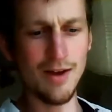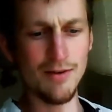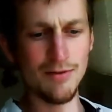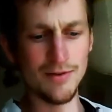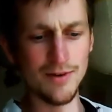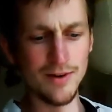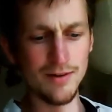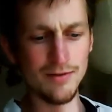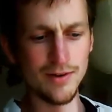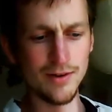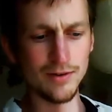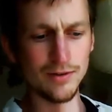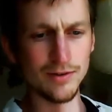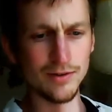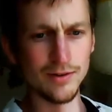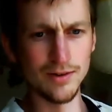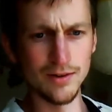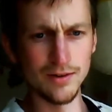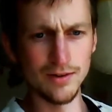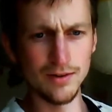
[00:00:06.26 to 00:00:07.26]
Definitely feels
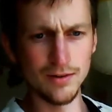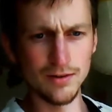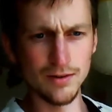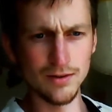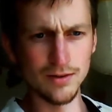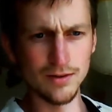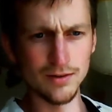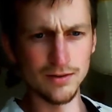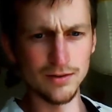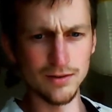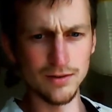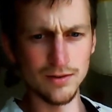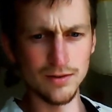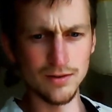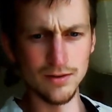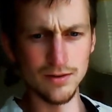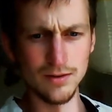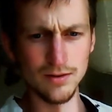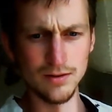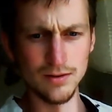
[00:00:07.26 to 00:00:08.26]
like you guys.
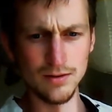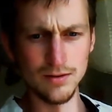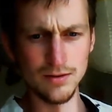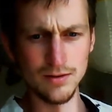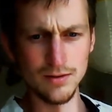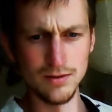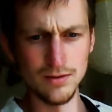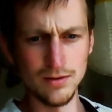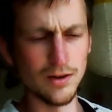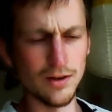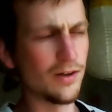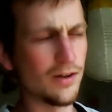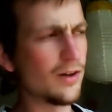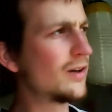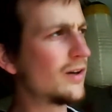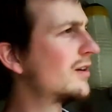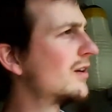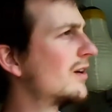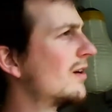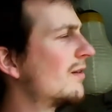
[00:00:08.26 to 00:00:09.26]
I
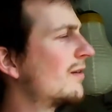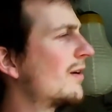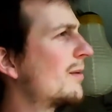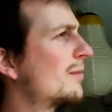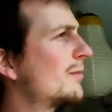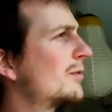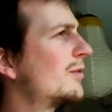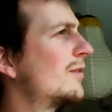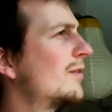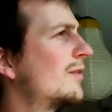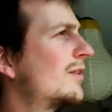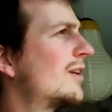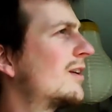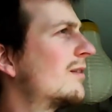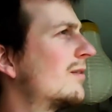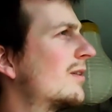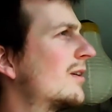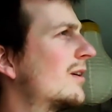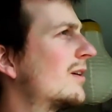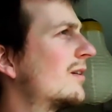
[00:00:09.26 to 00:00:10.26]
don't know. How much have you
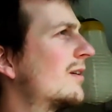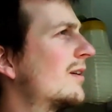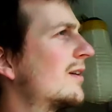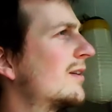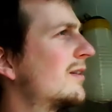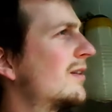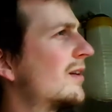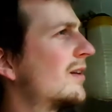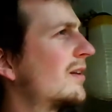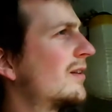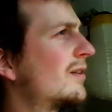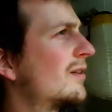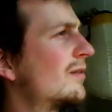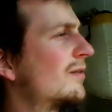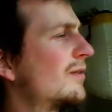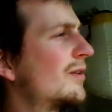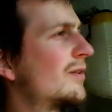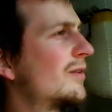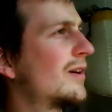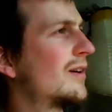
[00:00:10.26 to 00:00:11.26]
seen of her? Like,
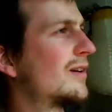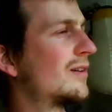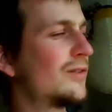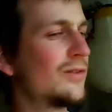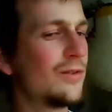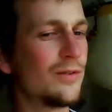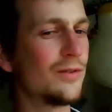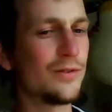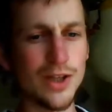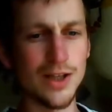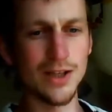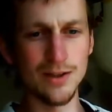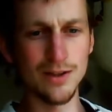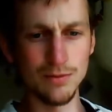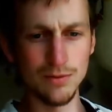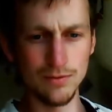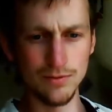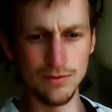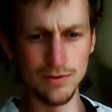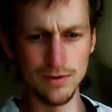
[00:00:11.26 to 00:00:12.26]
have you had to sort of check
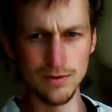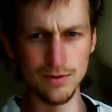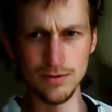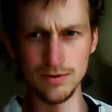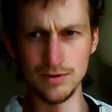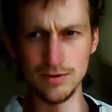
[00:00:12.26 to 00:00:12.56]
in with her?